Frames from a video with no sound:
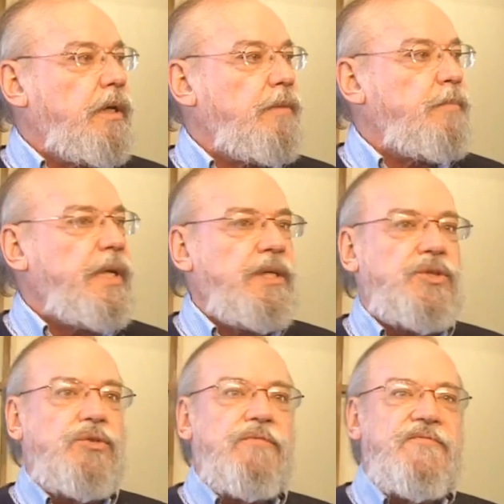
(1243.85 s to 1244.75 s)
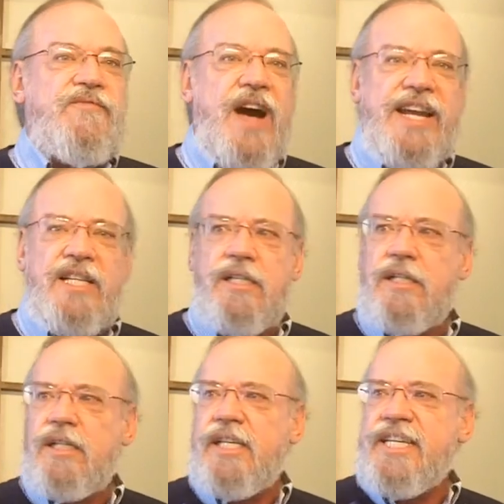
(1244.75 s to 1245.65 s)
It means to
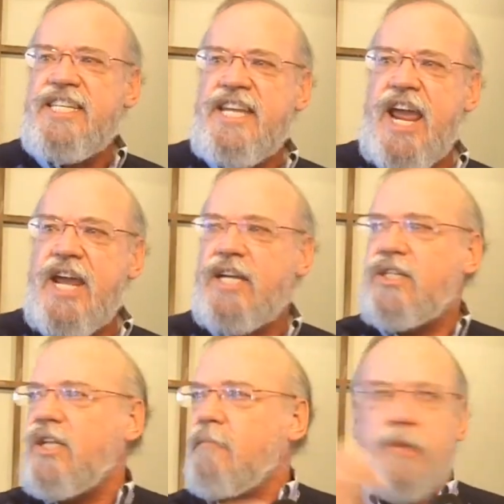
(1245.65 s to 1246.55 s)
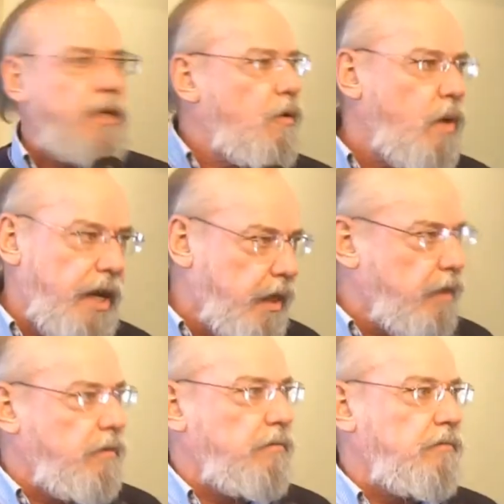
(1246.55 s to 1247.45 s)
violently yank something away.